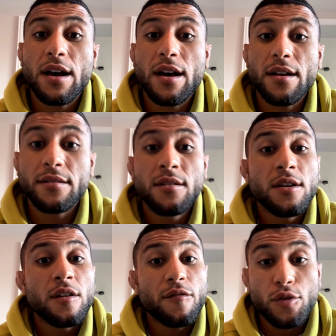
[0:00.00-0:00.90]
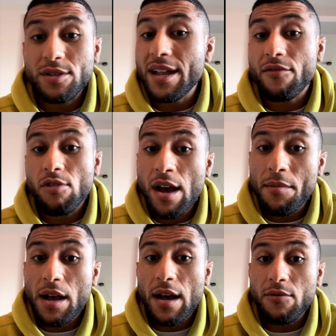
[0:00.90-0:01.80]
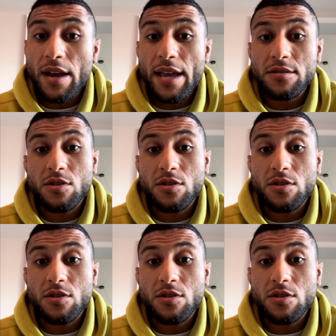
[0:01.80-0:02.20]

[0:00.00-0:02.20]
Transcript: on first day of Ramadan, right?